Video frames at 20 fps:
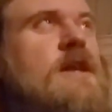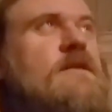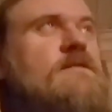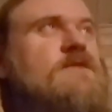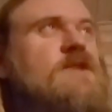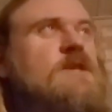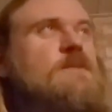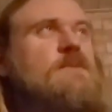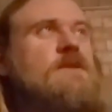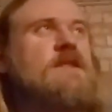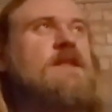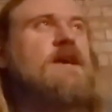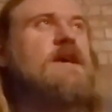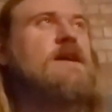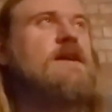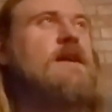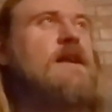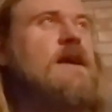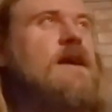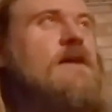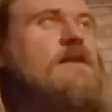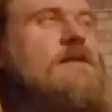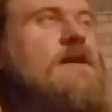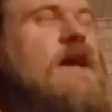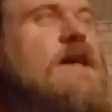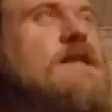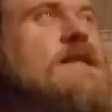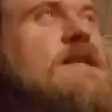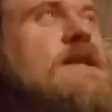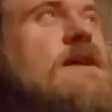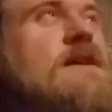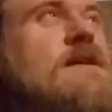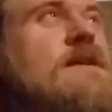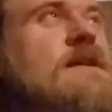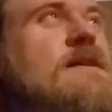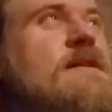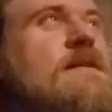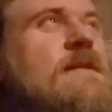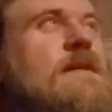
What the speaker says: I've just been like, nah, you guys suck.